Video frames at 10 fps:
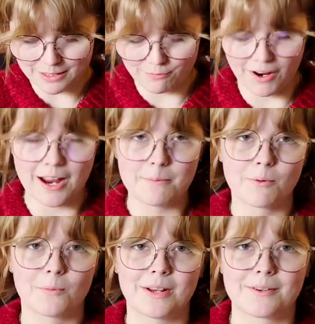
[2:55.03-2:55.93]
vibe
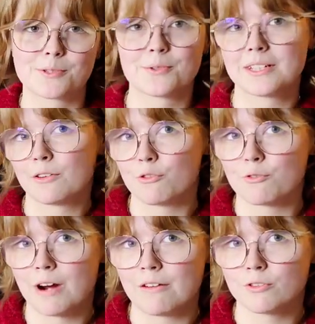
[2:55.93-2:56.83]
when I was reading through the
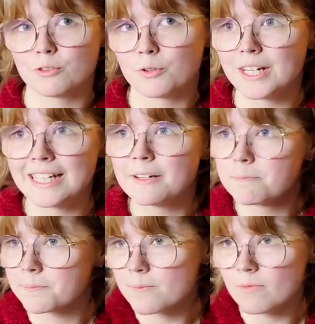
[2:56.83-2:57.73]
Ravelry
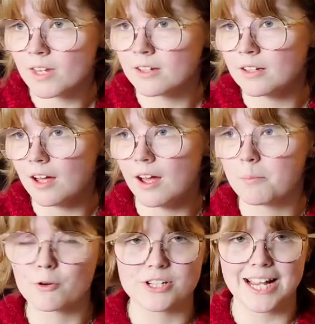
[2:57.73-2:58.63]

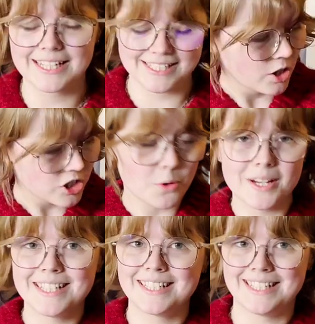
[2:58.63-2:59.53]
projects. So
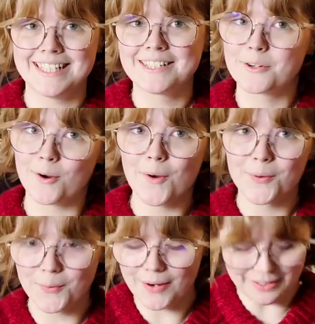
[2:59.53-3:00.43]
it did grow quite a